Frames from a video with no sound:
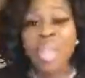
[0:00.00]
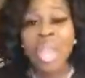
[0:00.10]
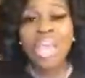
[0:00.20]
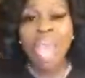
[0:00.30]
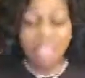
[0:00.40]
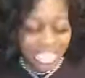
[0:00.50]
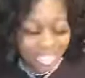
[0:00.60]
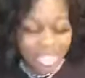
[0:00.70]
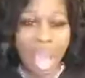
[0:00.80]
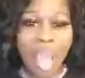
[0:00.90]
All right,
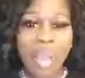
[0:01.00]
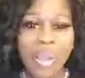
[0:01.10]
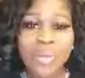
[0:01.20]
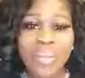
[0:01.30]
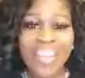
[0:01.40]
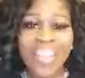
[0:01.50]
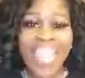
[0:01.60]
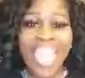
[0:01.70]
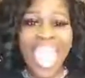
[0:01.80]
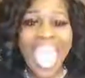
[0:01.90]
so,
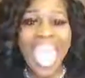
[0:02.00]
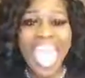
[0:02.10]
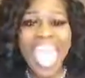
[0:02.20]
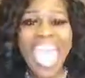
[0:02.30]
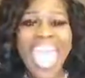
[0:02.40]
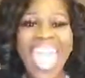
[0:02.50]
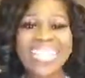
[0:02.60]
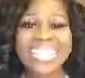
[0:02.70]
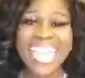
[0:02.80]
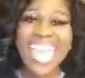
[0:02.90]
hey,
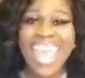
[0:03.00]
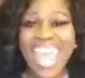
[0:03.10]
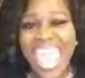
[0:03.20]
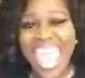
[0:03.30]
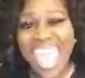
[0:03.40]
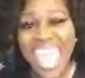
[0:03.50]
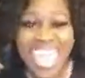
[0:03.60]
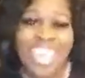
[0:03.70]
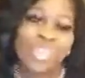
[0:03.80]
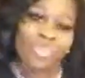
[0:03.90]

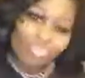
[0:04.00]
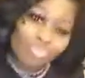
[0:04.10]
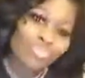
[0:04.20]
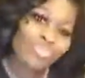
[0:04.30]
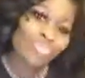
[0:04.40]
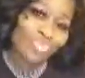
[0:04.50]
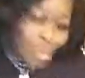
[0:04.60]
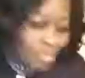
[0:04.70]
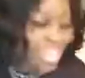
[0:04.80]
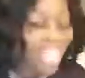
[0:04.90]
Diddy!
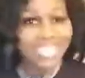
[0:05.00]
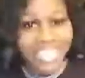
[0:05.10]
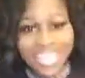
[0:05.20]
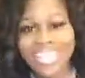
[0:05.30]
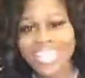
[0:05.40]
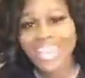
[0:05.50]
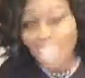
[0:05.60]
We got Diddy in the